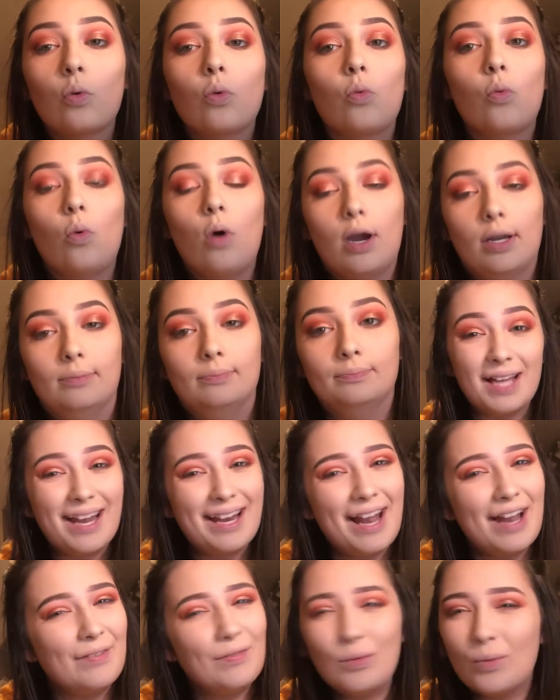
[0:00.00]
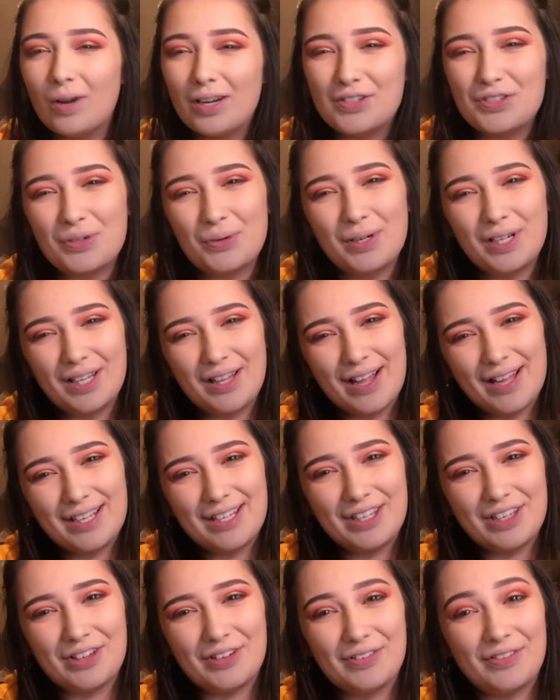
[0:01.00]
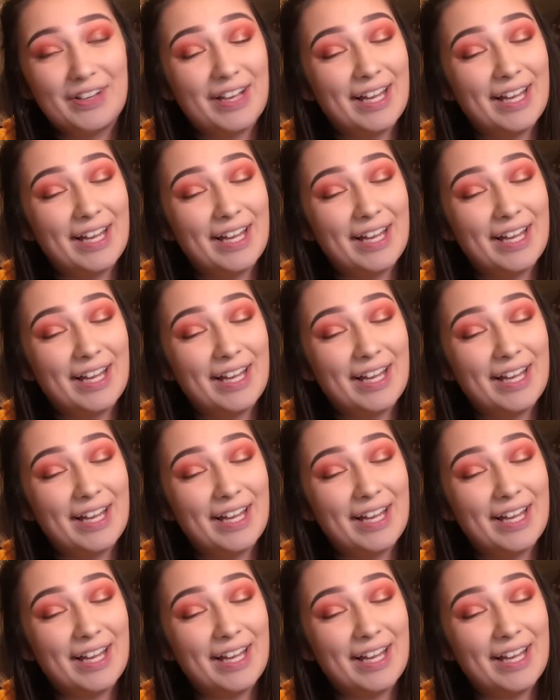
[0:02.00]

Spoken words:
One, not everyone is going to like you,